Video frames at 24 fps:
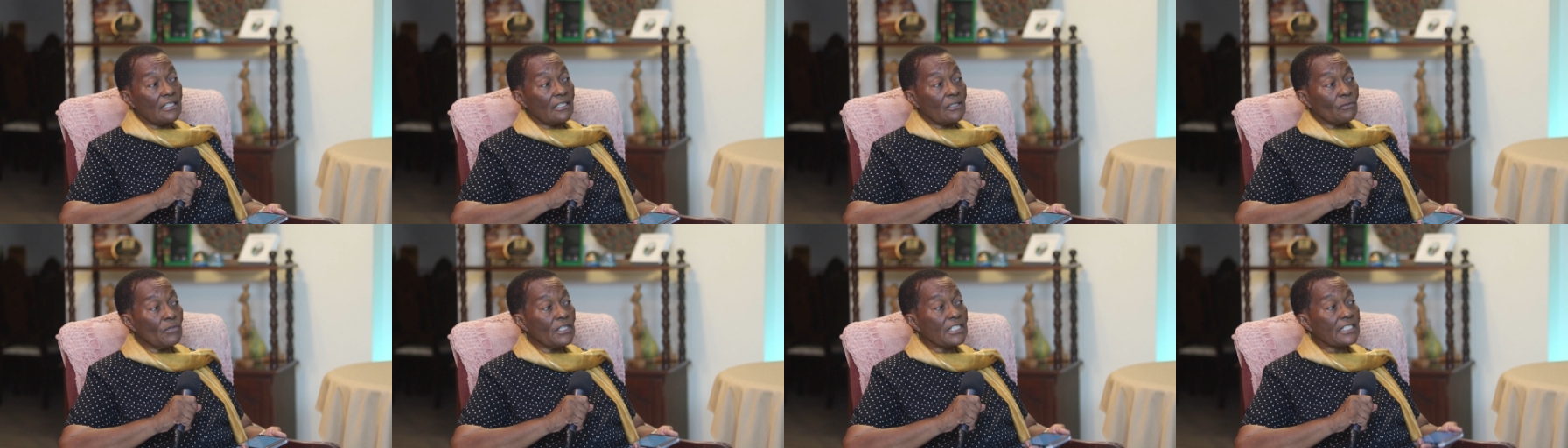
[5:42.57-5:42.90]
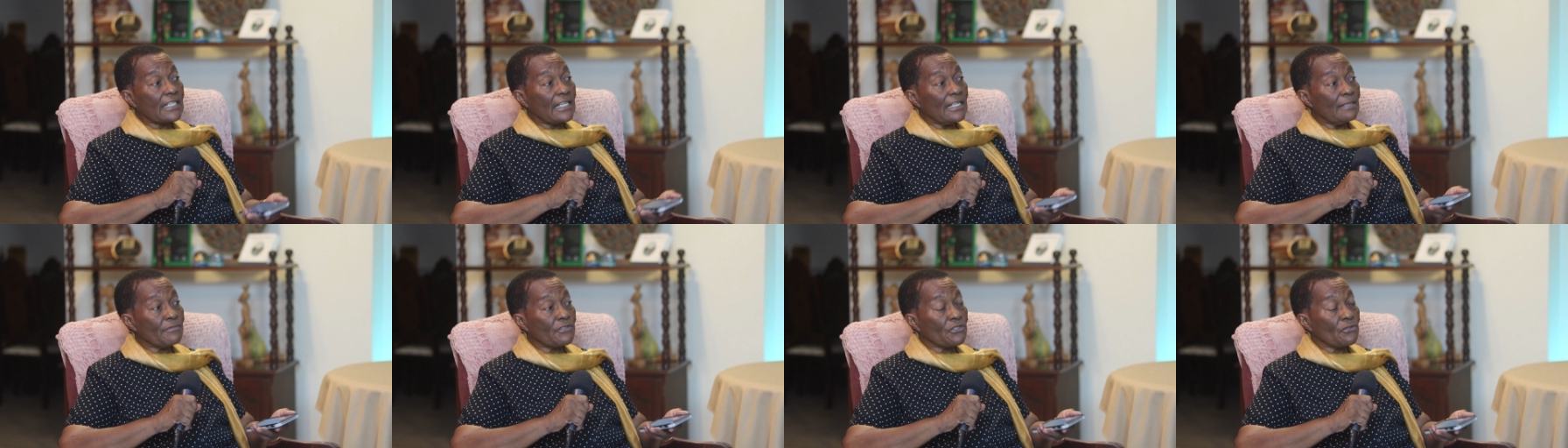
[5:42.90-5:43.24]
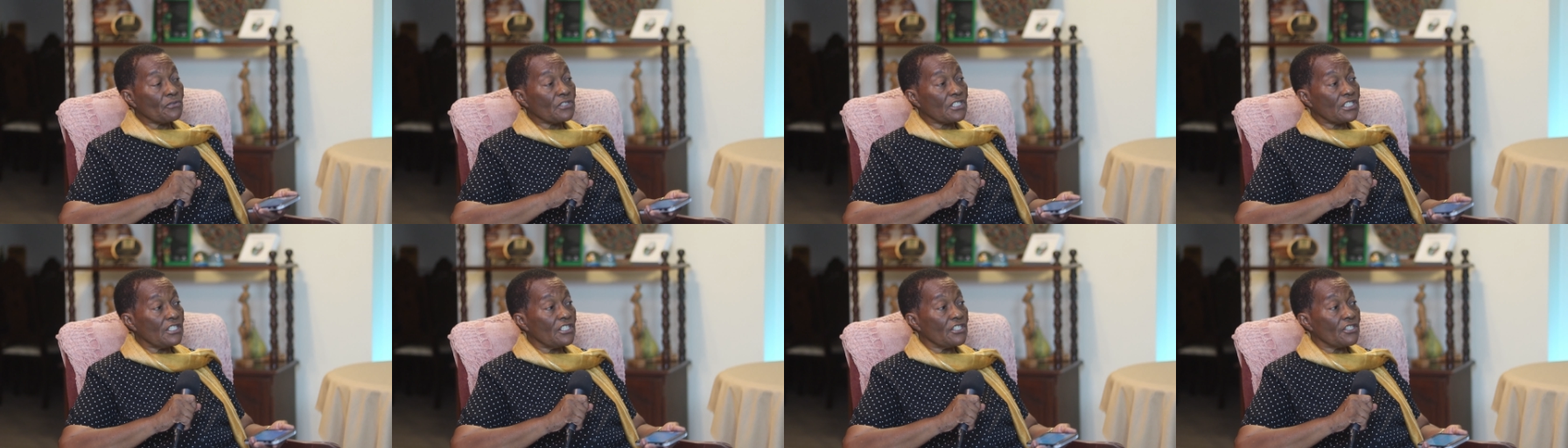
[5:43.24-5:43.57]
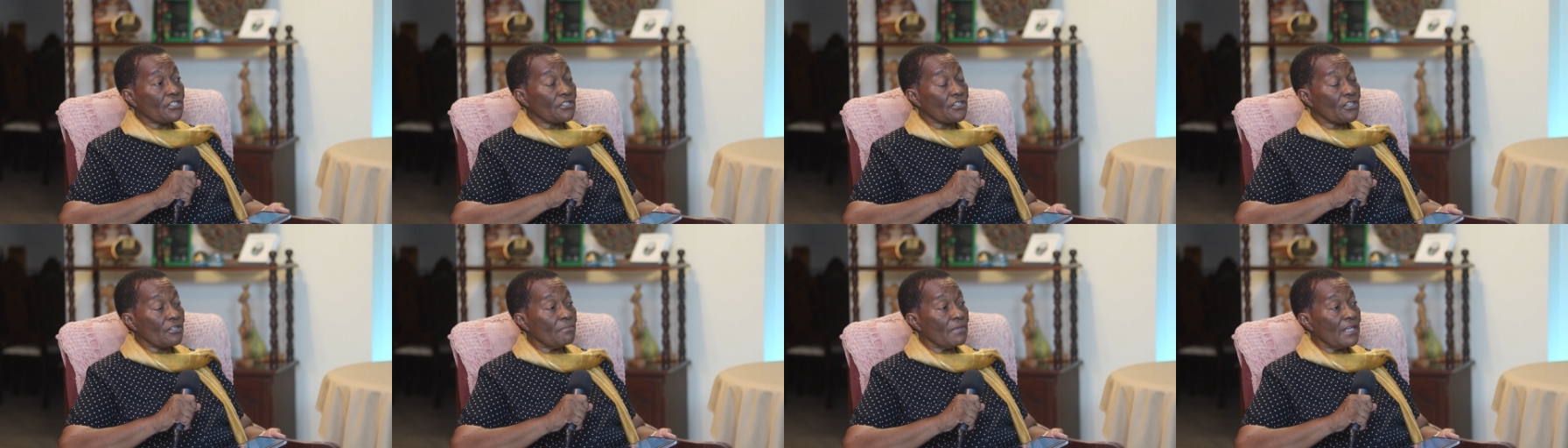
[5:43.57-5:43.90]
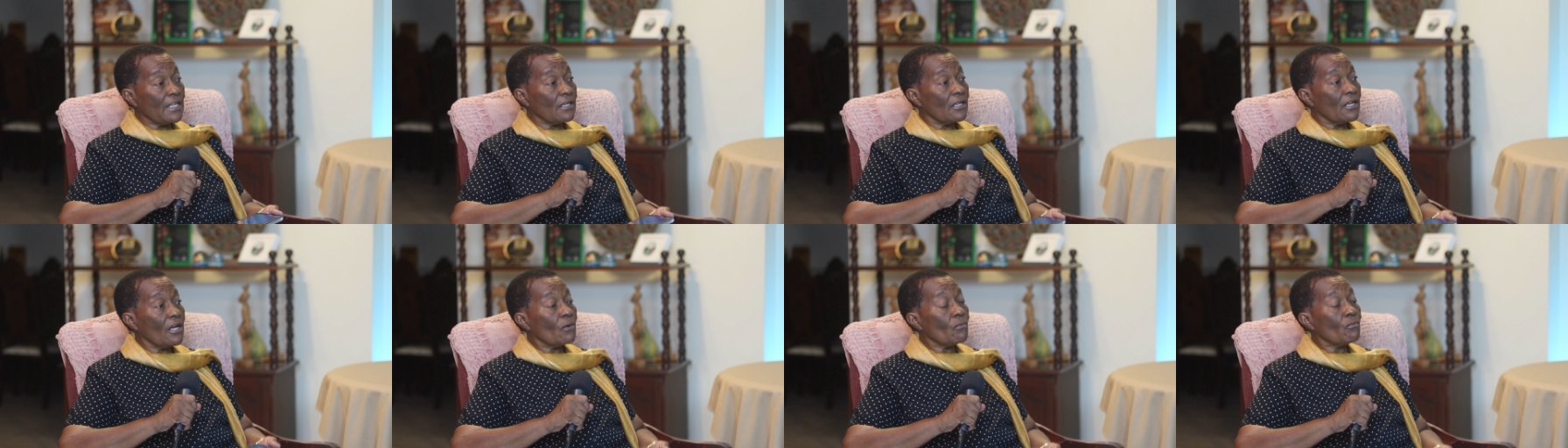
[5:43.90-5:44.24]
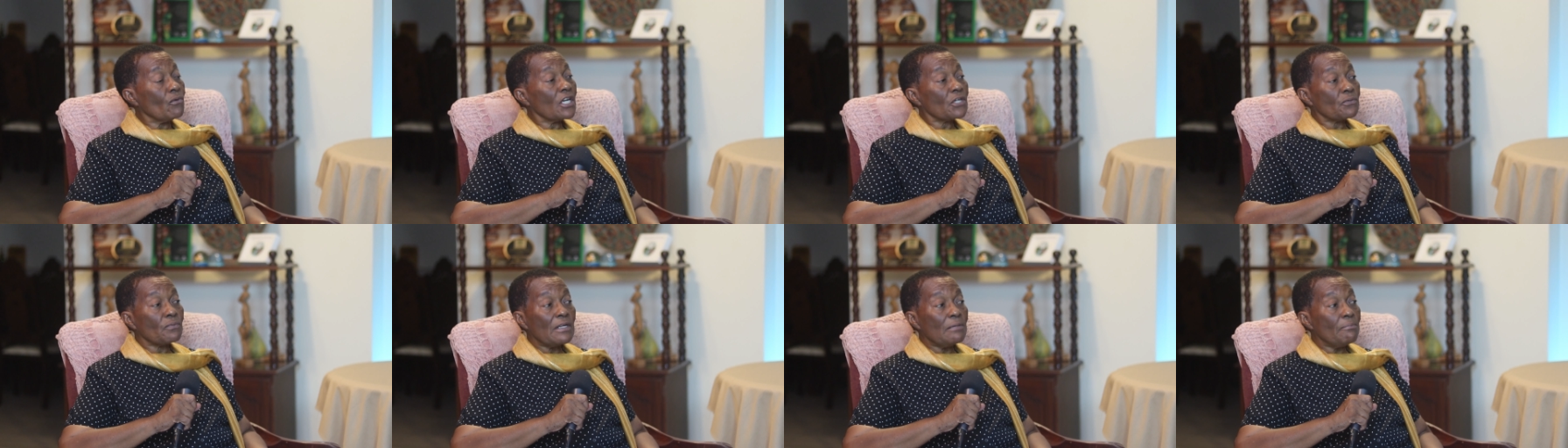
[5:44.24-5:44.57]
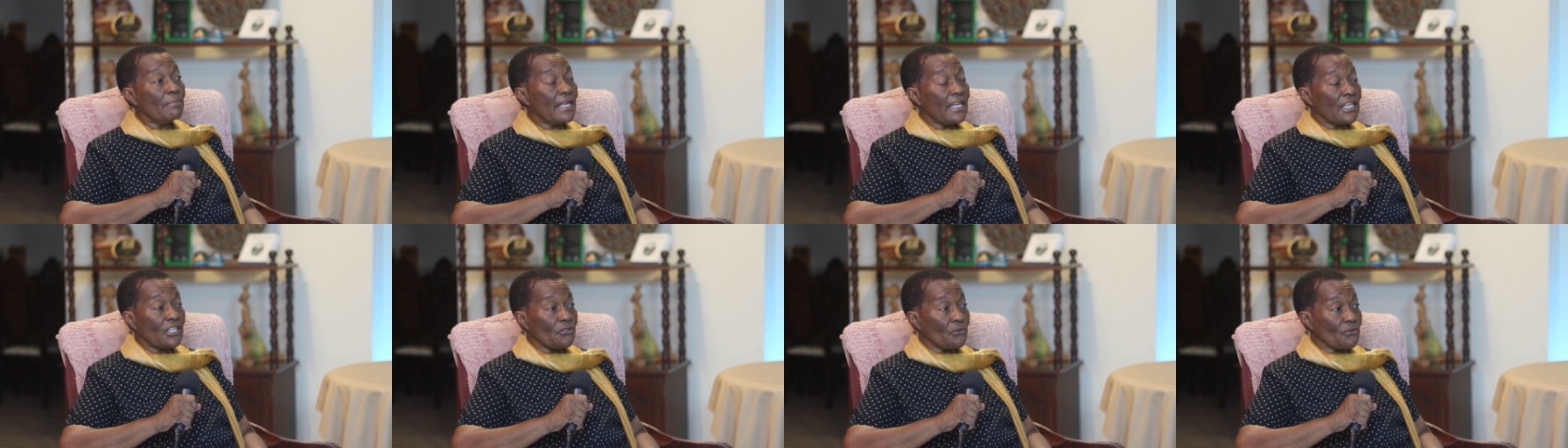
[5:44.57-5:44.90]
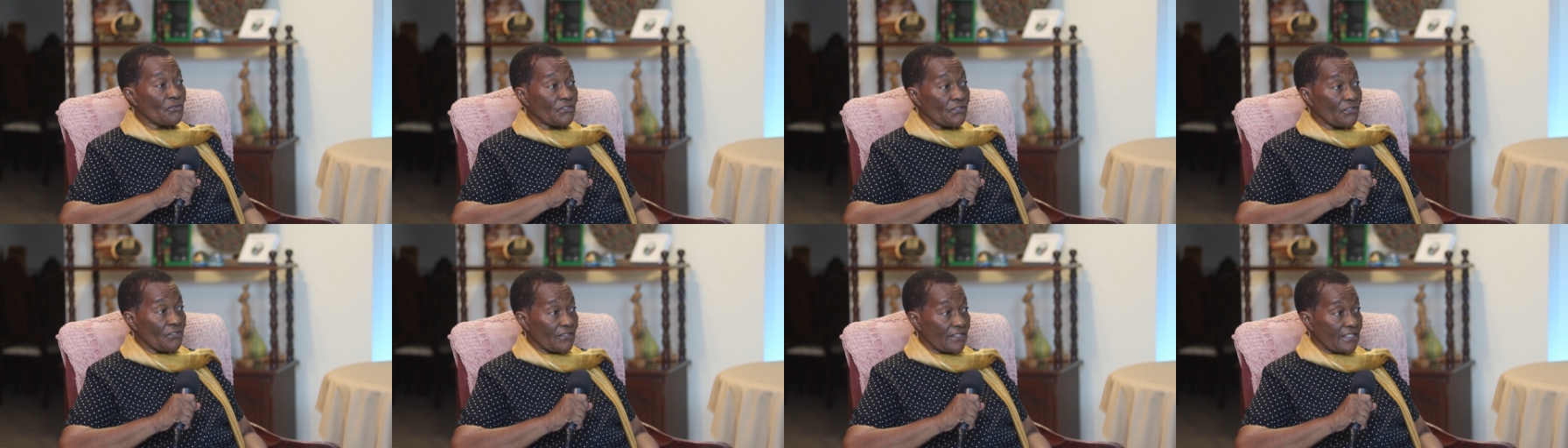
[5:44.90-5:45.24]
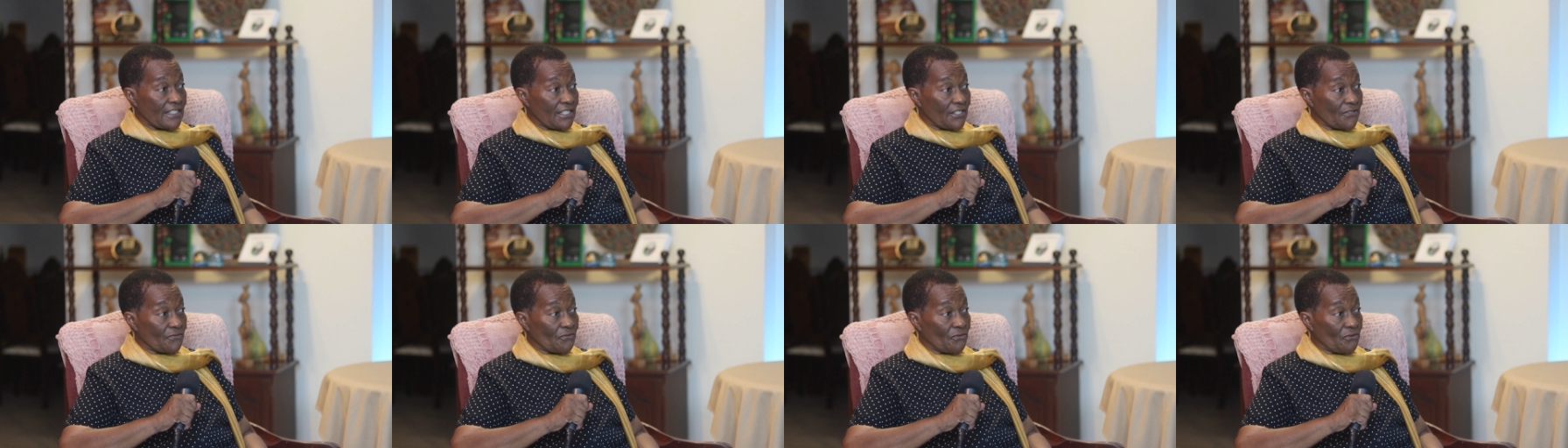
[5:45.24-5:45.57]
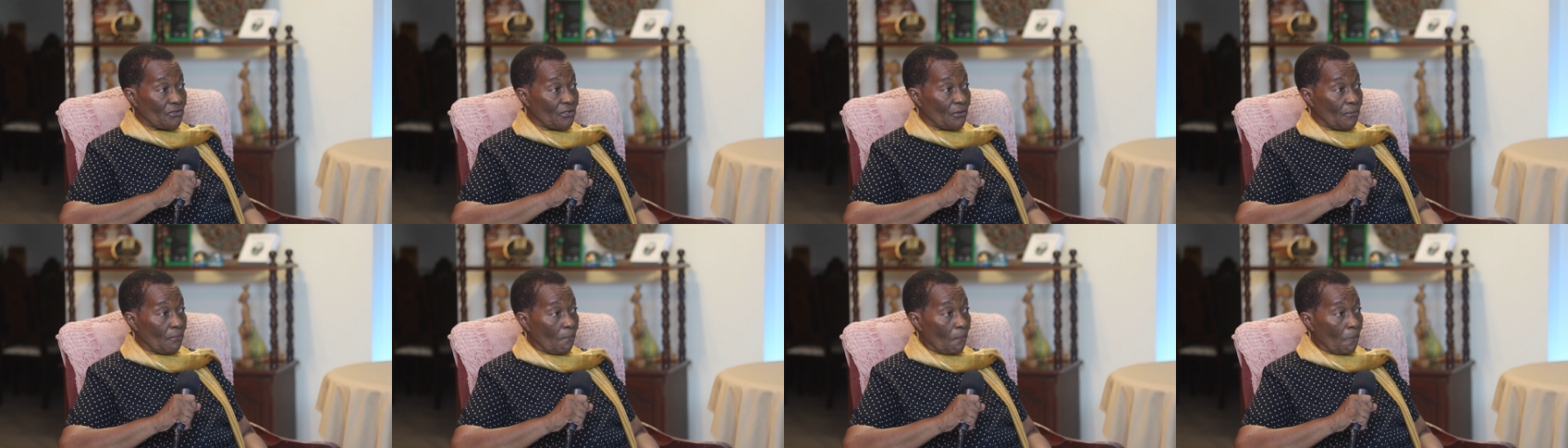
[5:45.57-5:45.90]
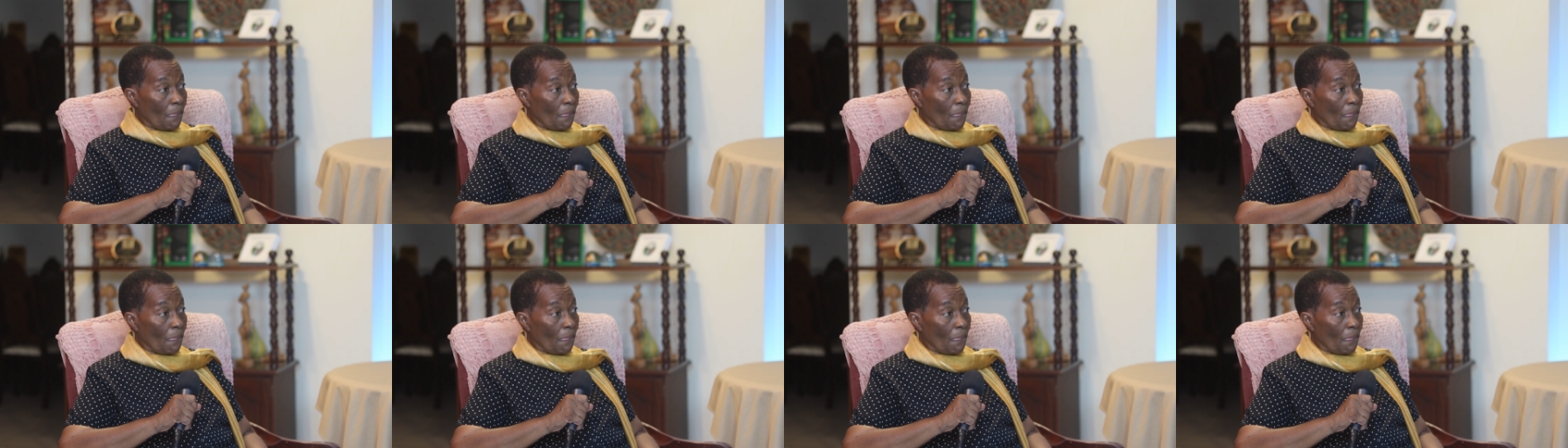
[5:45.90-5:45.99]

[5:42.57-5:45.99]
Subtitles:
which helps you to determine what will make you successful.